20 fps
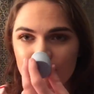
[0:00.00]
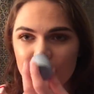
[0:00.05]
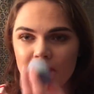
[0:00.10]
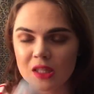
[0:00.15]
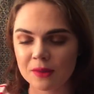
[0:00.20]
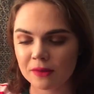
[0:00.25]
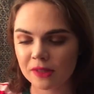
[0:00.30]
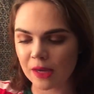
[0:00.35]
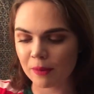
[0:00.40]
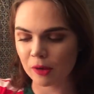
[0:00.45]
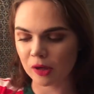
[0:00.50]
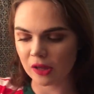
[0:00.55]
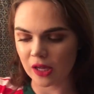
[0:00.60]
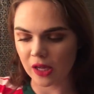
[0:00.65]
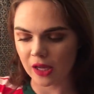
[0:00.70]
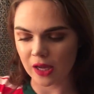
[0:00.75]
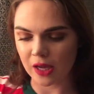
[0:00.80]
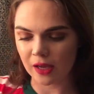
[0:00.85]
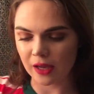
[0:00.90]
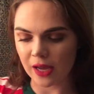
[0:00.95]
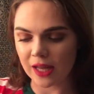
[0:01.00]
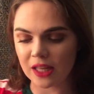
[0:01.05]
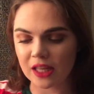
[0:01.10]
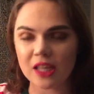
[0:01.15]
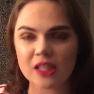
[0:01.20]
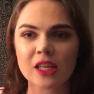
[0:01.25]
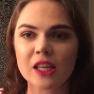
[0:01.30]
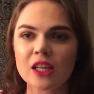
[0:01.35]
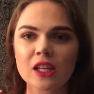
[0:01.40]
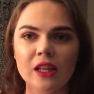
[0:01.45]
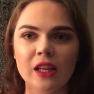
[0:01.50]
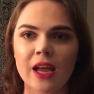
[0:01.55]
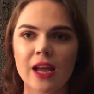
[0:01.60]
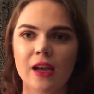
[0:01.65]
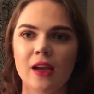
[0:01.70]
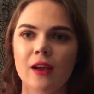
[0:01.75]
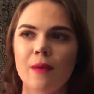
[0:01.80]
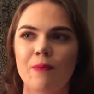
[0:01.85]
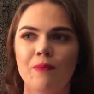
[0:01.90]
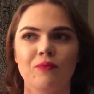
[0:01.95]
It smells like birthday cake. It doesn't,
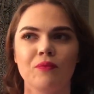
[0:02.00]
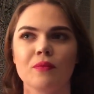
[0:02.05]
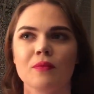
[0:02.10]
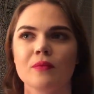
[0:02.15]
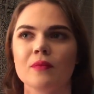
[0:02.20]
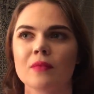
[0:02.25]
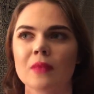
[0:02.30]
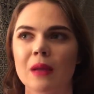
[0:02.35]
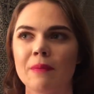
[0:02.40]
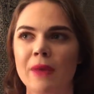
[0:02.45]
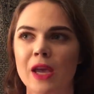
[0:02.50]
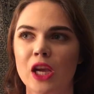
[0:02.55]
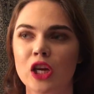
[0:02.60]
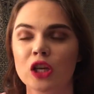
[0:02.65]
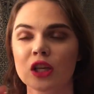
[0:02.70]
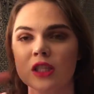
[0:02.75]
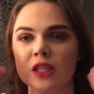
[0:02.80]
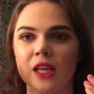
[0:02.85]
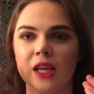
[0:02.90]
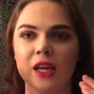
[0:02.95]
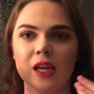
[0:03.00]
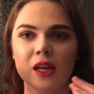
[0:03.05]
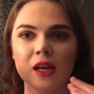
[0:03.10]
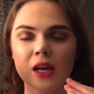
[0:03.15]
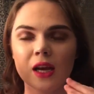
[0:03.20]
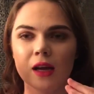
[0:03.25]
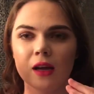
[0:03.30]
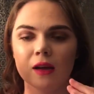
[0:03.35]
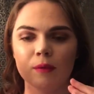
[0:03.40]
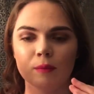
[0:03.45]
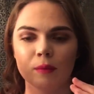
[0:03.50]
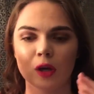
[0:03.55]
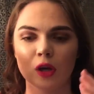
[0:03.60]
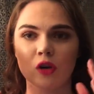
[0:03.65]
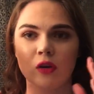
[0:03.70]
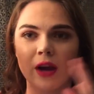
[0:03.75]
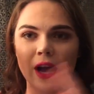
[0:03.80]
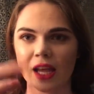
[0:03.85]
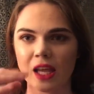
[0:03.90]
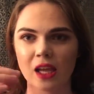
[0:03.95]
like, make your skin
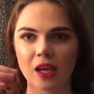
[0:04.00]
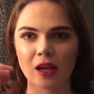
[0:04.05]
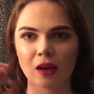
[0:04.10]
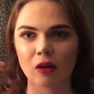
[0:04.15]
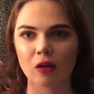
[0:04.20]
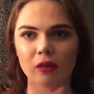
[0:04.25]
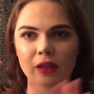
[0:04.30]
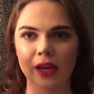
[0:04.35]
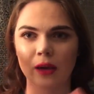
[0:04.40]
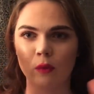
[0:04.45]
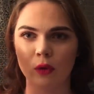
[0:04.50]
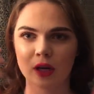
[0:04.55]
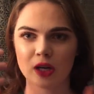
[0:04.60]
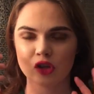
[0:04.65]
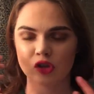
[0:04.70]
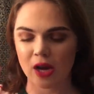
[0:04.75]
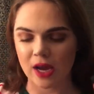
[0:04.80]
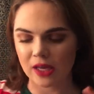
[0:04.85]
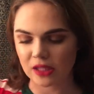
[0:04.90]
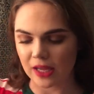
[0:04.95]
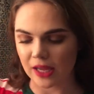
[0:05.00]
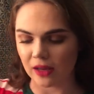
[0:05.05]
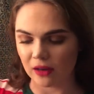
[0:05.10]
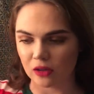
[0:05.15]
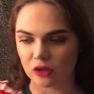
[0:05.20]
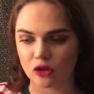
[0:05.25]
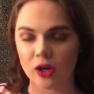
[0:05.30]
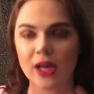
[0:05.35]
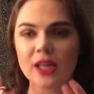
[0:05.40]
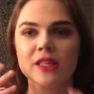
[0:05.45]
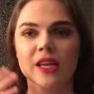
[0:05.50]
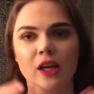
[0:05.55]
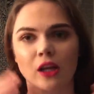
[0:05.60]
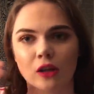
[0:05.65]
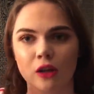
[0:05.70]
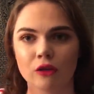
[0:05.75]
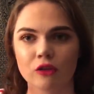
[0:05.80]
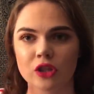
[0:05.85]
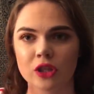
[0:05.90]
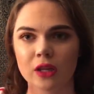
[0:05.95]
cracky, like, when it dries. It dries like a
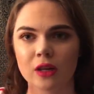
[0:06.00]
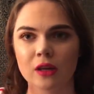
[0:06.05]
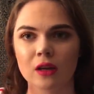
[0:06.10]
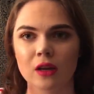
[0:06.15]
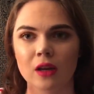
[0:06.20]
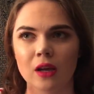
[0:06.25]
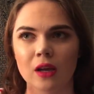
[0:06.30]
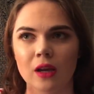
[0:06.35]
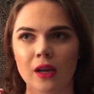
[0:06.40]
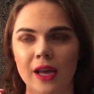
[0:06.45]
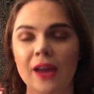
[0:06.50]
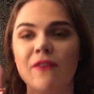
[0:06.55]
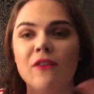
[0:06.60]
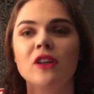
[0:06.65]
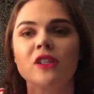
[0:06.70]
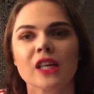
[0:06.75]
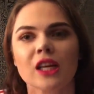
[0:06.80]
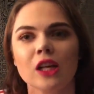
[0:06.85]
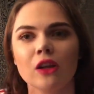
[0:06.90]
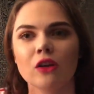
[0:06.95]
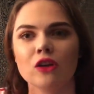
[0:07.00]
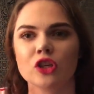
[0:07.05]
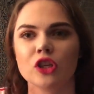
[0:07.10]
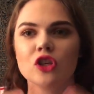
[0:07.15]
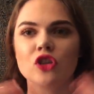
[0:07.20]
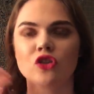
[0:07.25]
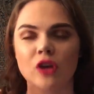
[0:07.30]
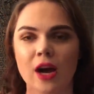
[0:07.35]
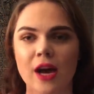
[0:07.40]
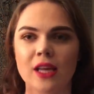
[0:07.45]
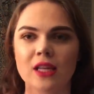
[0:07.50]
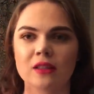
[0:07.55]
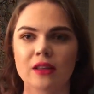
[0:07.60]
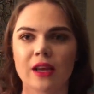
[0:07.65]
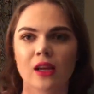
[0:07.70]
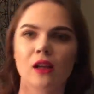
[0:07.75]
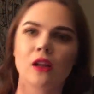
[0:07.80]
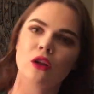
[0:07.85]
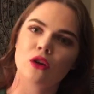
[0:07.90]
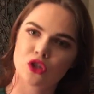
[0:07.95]
lotion. It feels like a lotion, dries
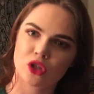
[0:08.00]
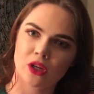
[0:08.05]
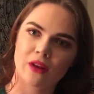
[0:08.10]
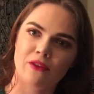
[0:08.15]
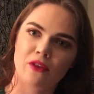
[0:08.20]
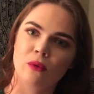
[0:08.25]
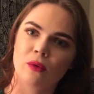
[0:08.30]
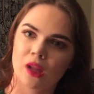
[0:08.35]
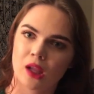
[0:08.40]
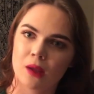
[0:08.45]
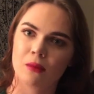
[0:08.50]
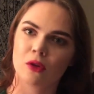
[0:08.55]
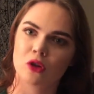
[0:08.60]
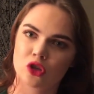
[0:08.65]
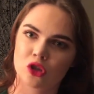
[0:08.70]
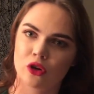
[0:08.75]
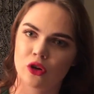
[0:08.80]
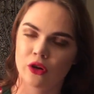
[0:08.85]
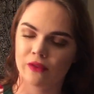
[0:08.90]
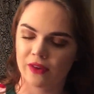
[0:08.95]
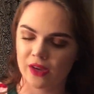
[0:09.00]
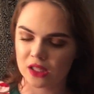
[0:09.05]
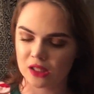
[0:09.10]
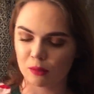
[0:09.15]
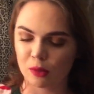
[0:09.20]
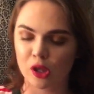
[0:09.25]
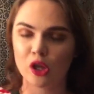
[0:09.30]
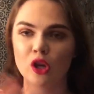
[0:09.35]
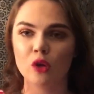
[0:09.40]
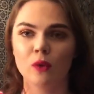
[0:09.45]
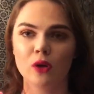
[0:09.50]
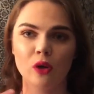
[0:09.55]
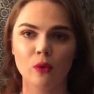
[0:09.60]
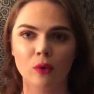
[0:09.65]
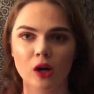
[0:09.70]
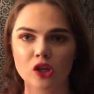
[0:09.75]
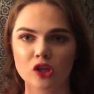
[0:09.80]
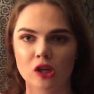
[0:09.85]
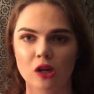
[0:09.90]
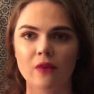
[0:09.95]
like a lotion if you were to keep lotion on your face. But then when you
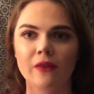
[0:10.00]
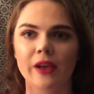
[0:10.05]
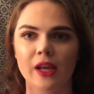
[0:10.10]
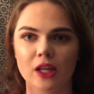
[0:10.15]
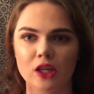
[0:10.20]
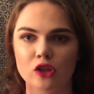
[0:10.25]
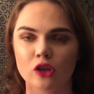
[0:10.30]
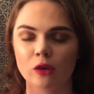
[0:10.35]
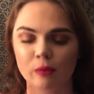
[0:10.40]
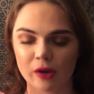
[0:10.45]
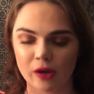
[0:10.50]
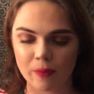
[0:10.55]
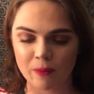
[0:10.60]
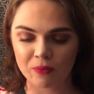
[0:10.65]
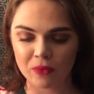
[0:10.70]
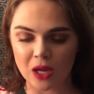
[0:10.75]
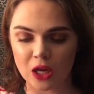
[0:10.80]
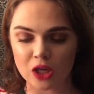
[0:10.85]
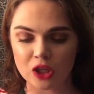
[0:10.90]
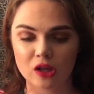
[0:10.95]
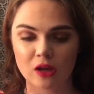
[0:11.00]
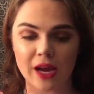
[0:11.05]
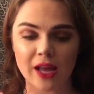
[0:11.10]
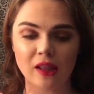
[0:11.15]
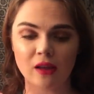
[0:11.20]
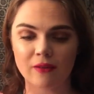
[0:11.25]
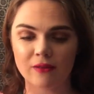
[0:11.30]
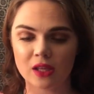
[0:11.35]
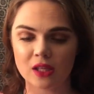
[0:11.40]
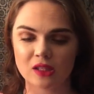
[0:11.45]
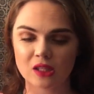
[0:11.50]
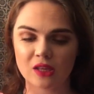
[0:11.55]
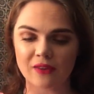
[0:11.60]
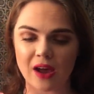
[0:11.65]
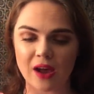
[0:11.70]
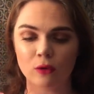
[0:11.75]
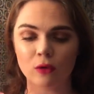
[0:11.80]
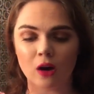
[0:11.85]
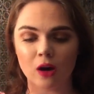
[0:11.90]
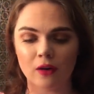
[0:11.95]
wash it off, it gets soapy. So I love this stuff.
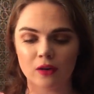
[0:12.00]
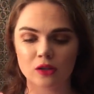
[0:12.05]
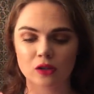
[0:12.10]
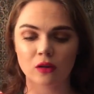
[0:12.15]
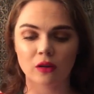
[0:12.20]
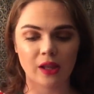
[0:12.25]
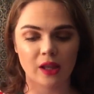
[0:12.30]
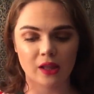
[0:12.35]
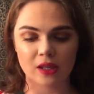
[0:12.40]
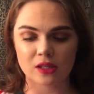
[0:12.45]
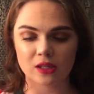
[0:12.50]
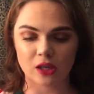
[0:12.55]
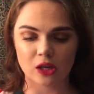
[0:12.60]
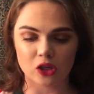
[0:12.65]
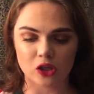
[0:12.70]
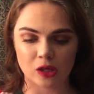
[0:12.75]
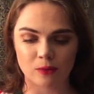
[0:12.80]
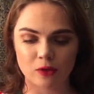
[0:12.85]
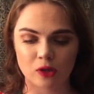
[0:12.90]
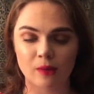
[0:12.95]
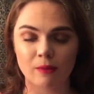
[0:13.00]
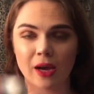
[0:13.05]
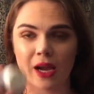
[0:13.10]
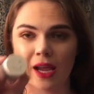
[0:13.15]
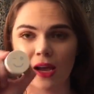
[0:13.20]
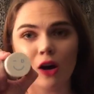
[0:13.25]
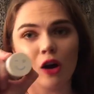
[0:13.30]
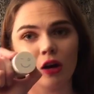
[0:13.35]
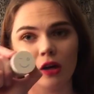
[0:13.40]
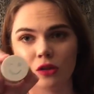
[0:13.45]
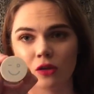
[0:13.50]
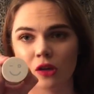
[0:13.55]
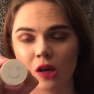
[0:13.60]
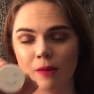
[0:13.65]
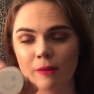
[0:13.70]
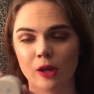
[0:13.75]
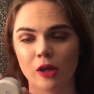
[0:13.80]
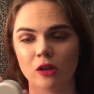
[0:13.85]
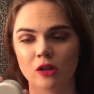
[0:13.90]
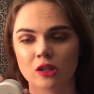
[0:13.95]
I will also link this in the description. My aunt also
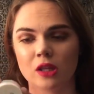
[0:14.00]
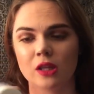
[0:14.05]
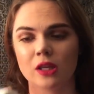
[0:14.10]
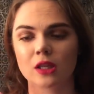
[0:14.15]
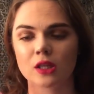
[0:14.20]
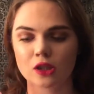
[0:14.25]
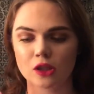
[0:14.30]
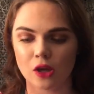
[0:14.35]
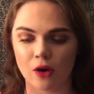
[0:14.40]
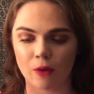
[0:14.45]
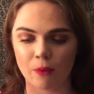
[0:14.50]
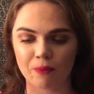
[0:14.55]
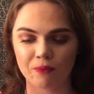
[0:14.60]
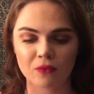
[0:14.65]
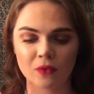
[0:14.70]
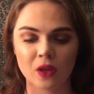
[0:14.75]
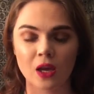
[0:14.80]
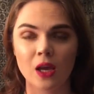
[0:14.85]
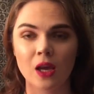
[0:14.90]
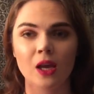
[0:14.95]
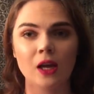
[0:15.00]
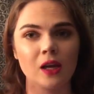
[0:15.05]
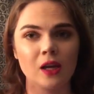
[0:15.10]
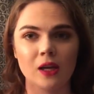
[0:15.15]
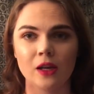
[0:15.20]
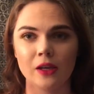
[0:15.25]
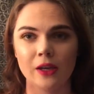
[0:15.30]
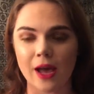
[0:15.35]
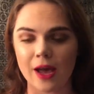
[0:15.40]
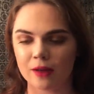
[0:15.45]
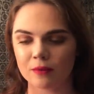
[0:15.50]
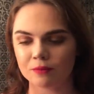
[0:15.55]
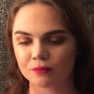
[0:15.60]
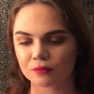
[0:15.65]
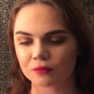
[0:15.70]
got me hooked on this. So, yeah.